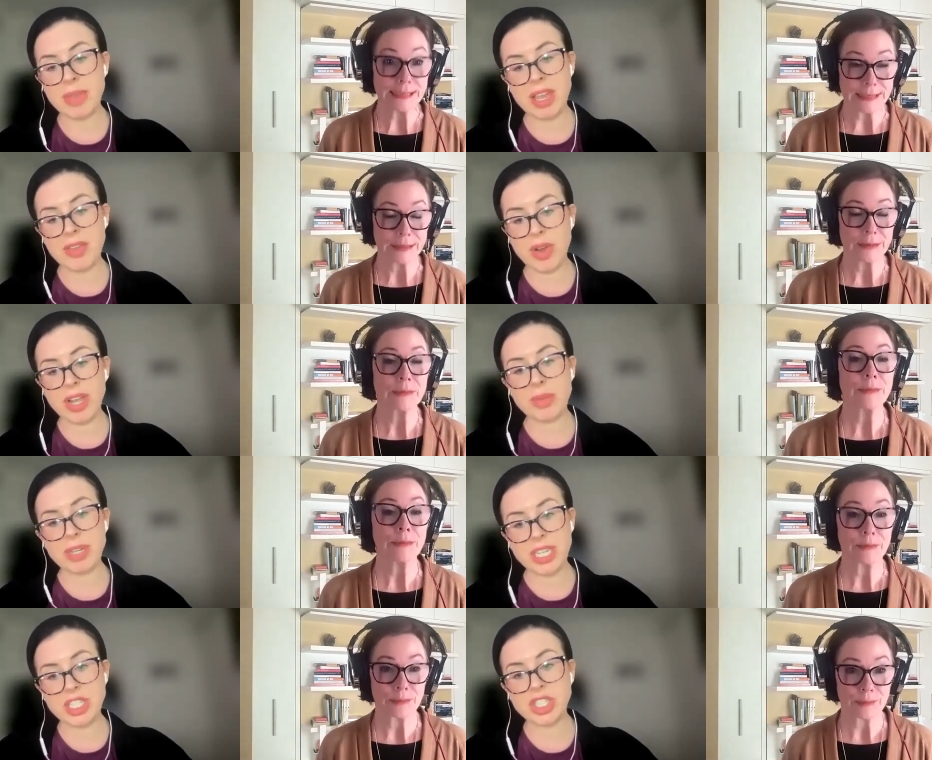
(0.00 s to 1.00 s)
Speaker 1: may have
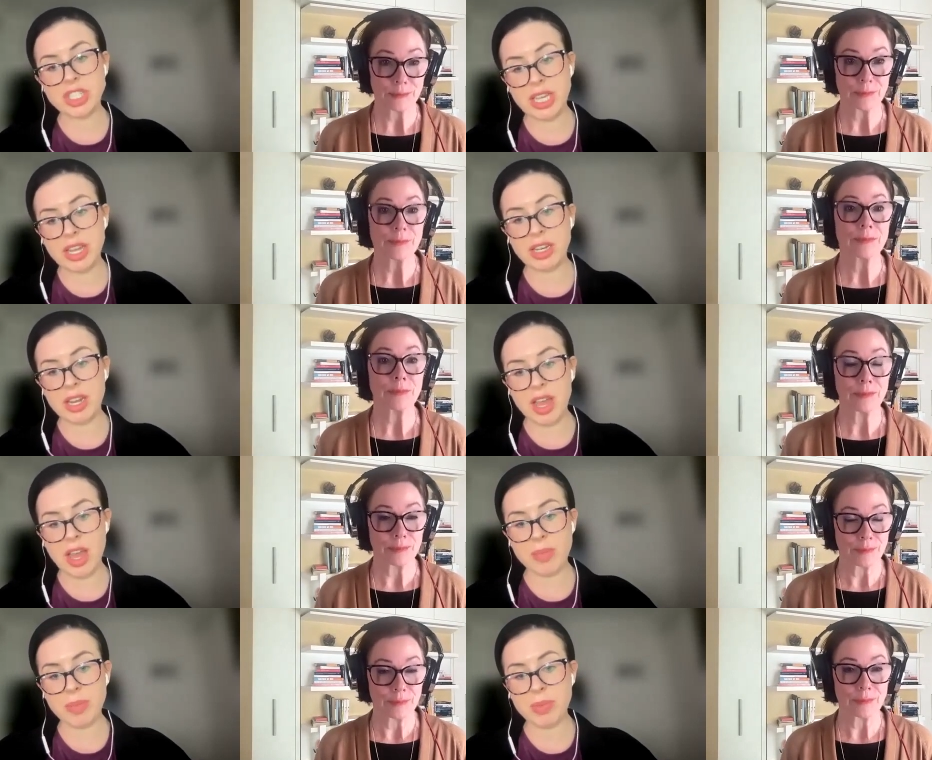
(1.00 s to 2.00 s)
recommendations on
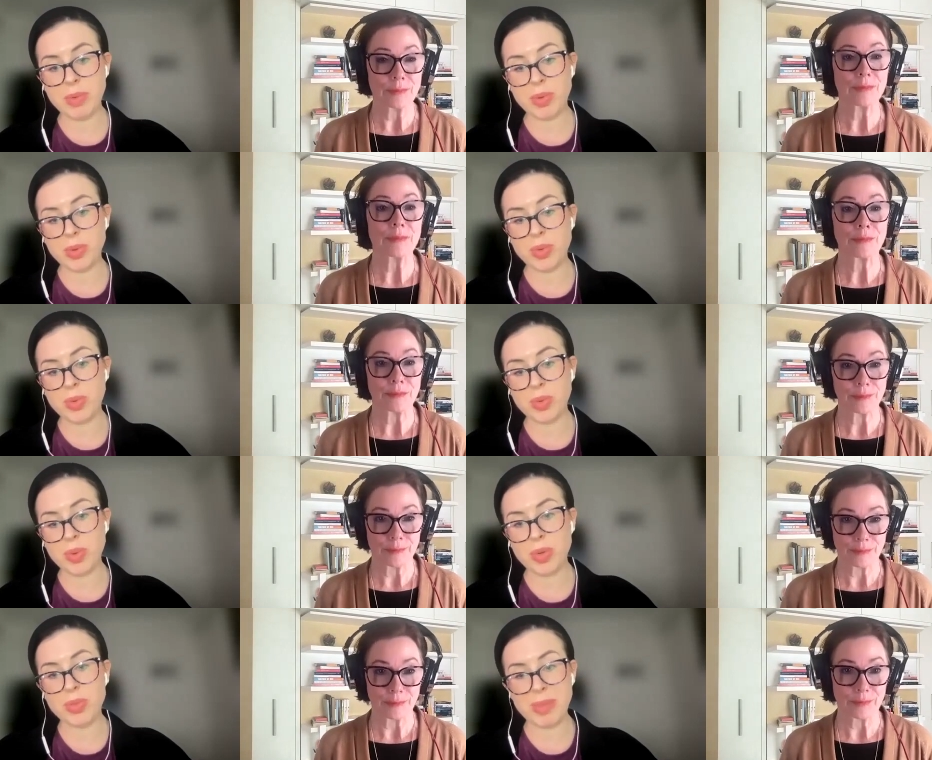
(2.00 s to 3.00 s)
uh, people who,
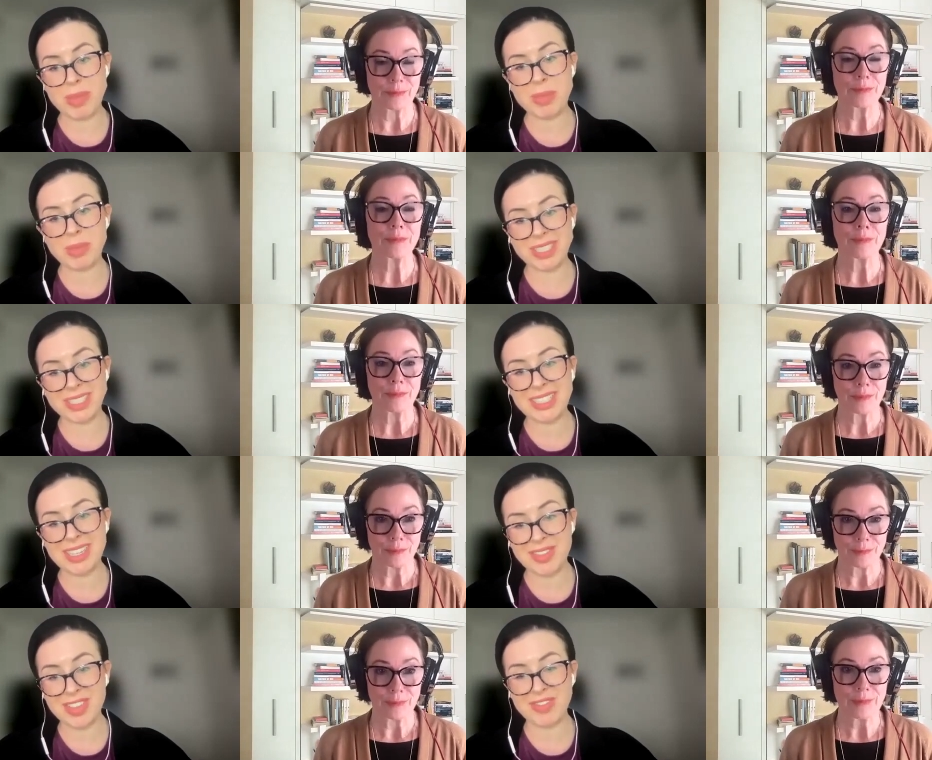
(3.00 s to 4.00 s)
who you may be able to
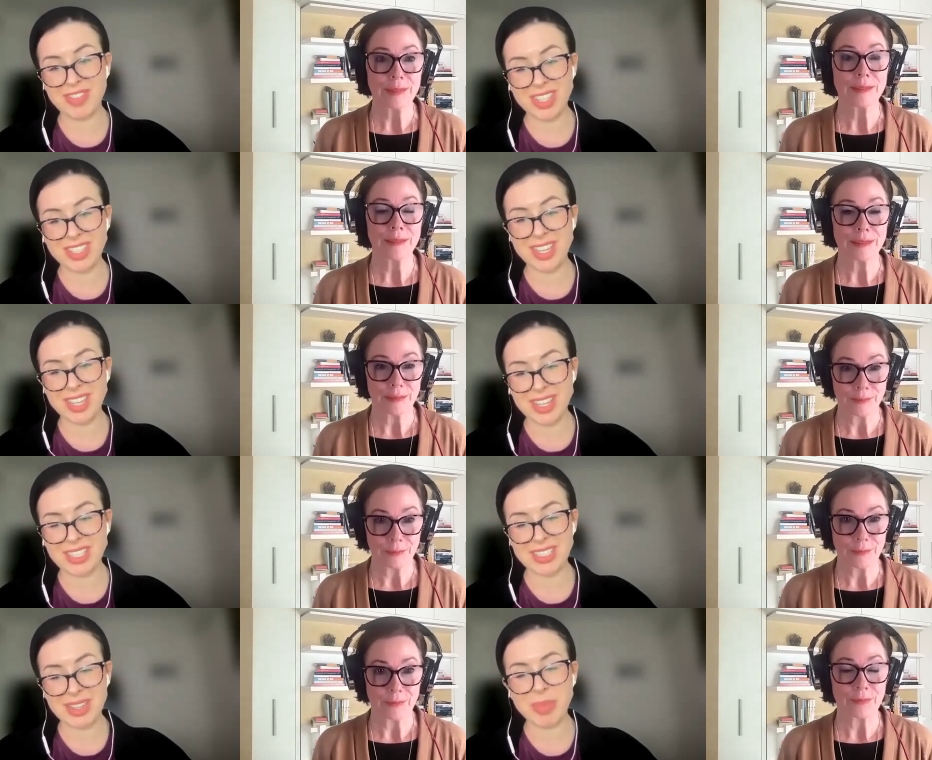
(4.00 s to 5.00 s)
see if it feels like
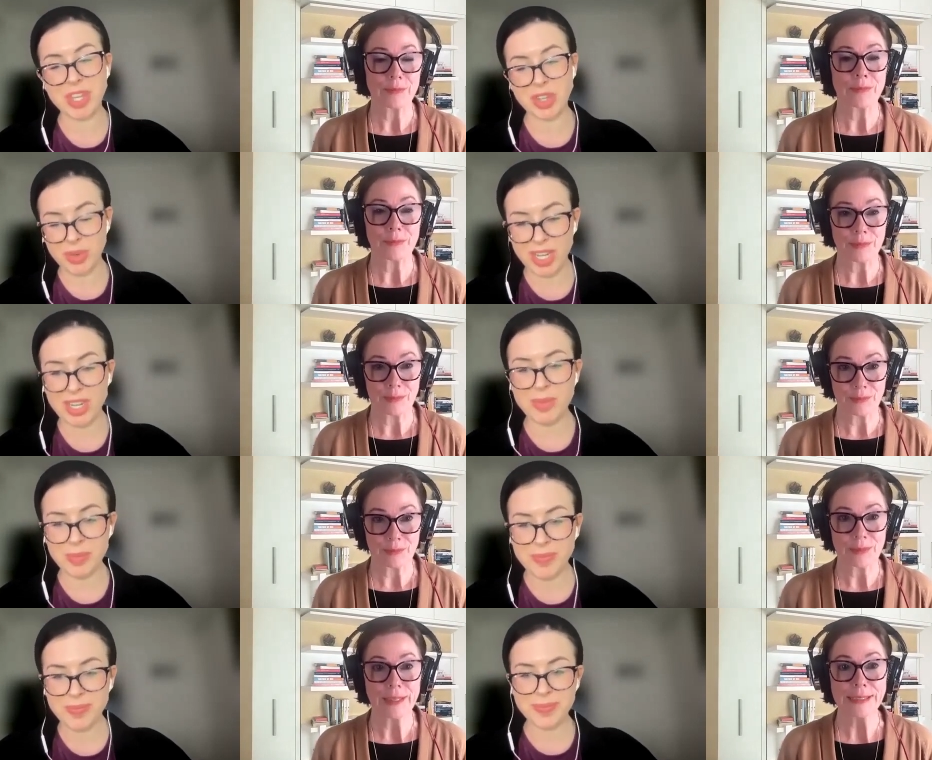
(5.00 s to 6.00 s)
this is something you need.
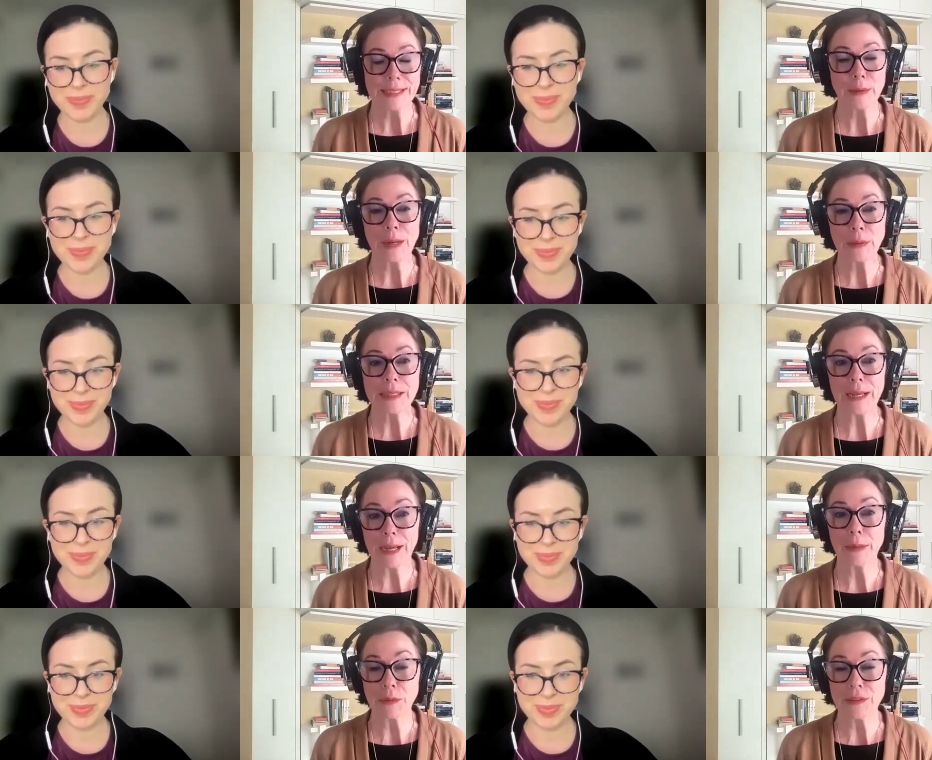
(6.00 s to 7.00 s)
Speaker 2: Yes, I, I would
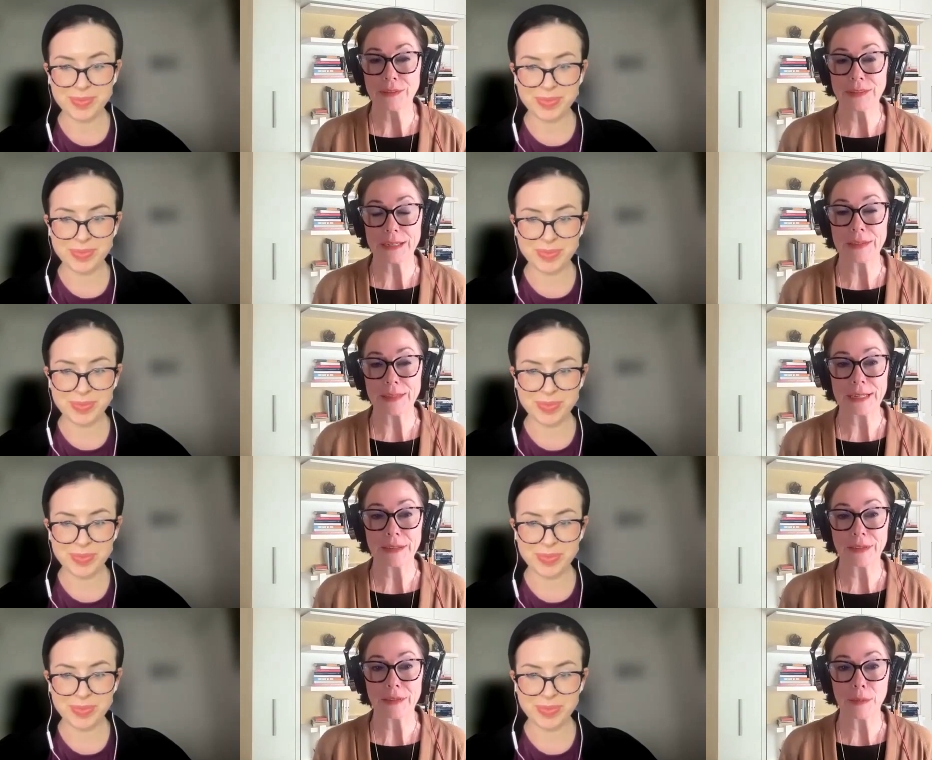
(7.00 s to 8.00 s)
I would second
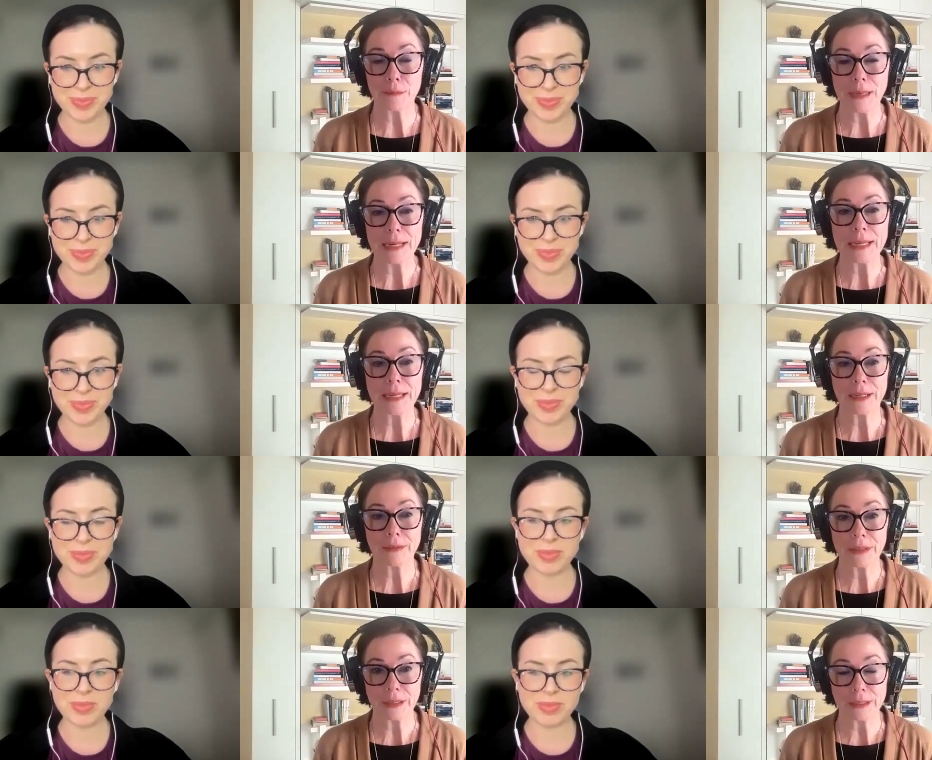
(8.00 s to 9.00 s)
that. I think that many
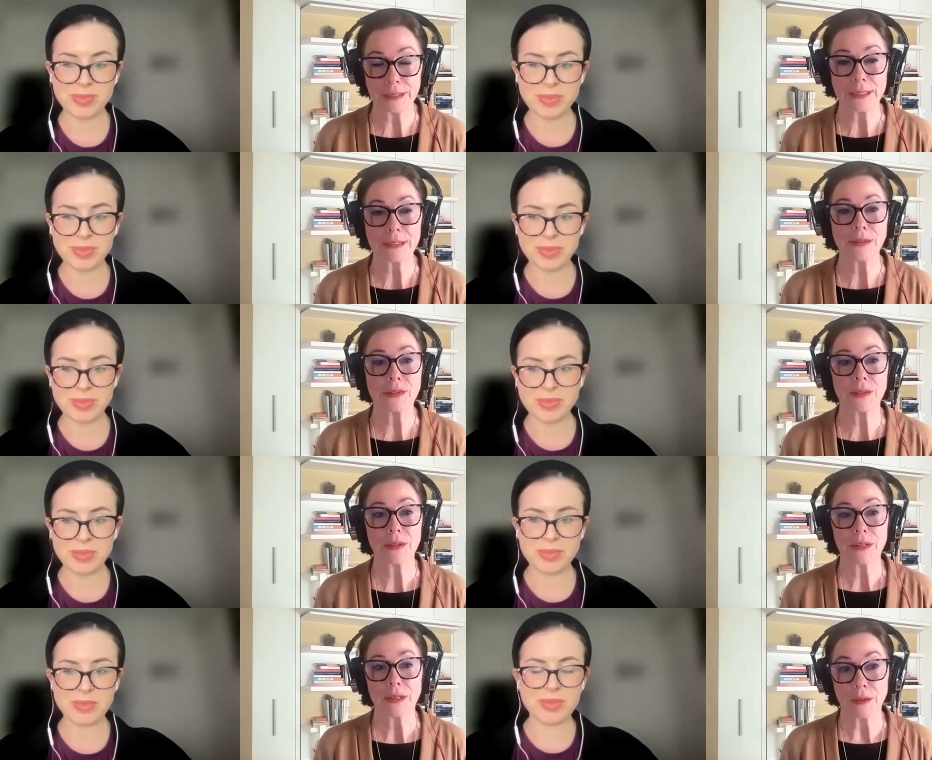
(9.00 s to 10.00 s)
of the
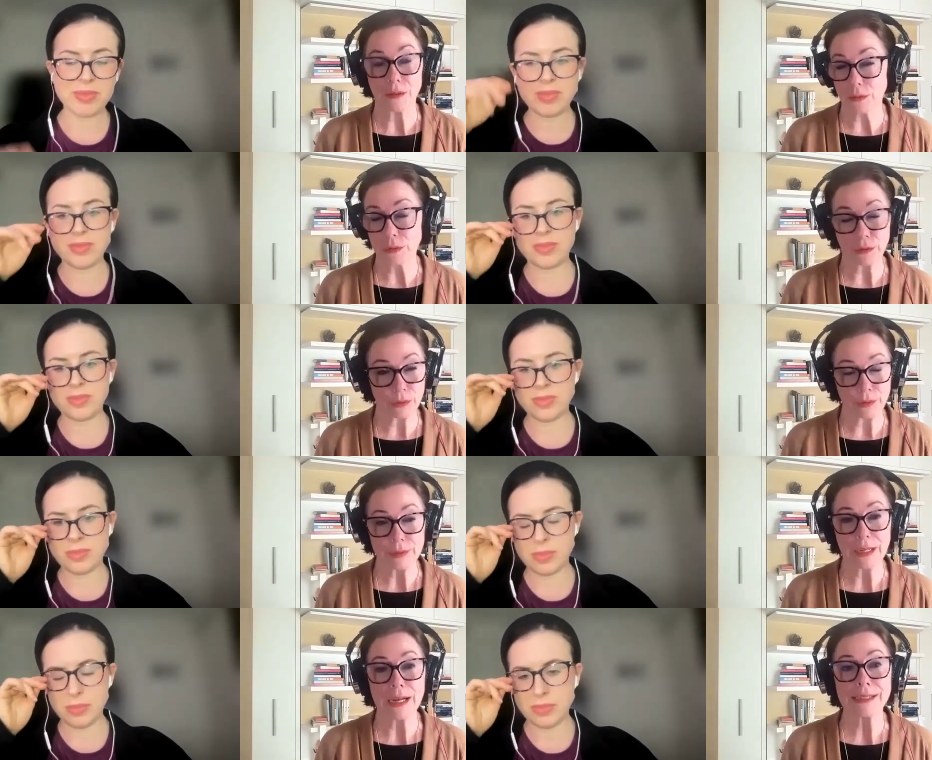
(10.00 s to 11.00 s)
clinics or, or,
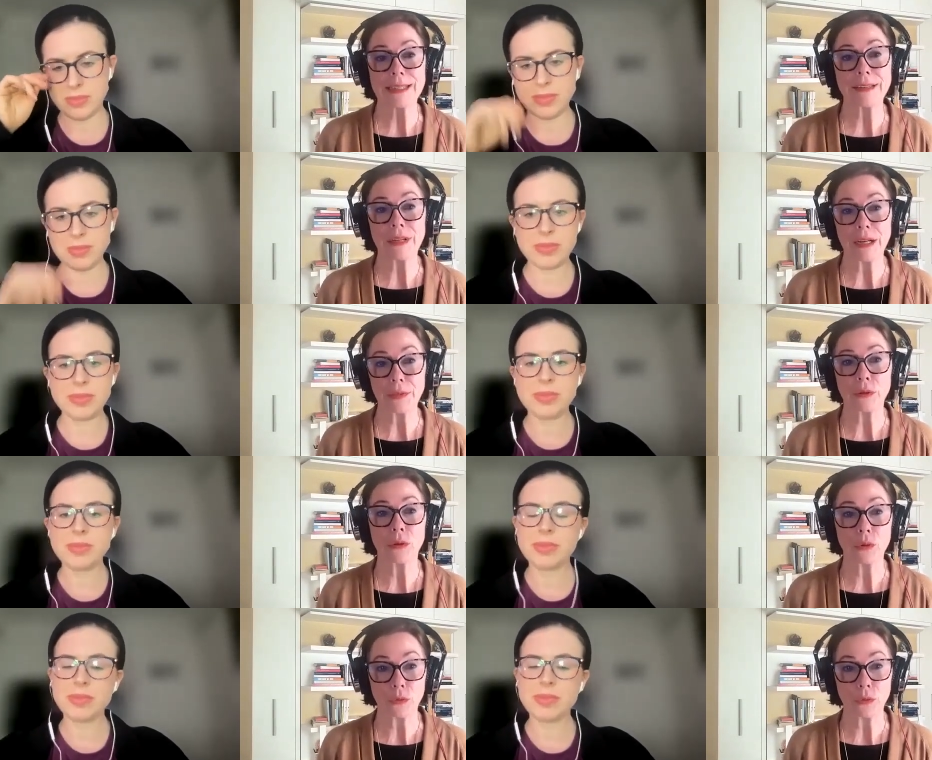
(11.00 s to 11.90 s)
or the docs, they've got their